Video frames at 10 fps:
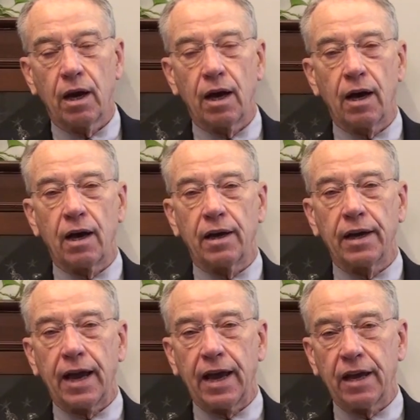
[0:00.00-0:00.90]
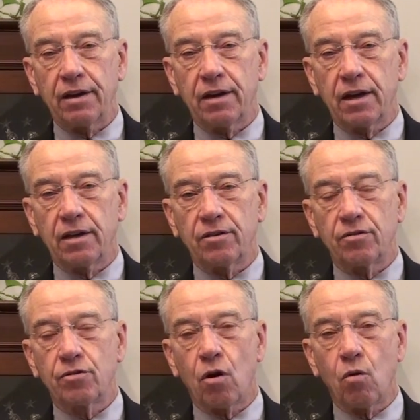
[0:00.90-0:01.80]

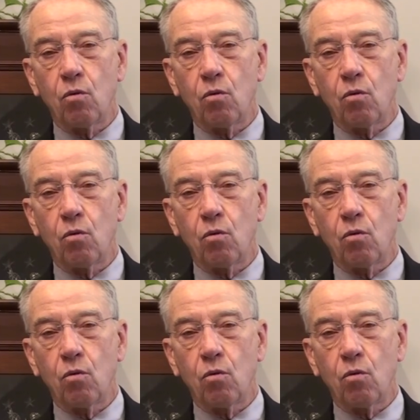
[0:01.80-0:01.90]
So